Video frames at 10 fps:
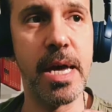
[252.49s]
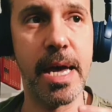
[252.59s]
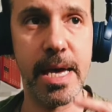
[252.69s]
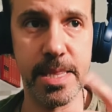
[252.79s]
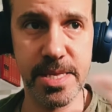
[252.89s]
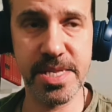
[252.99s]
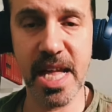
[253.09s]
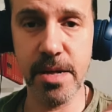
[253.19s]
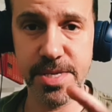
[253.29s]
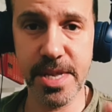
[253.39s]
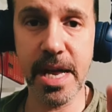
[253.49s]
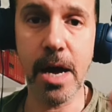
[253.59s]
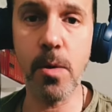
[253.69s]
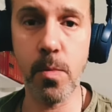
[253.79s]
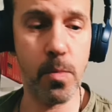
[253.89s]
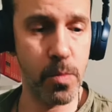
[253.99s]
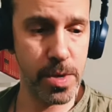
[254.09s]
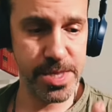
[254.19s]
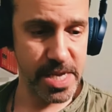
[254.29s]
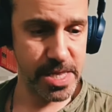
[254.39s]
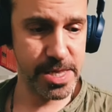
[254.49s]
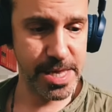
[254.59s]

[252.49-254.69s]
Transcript: and the skills that are within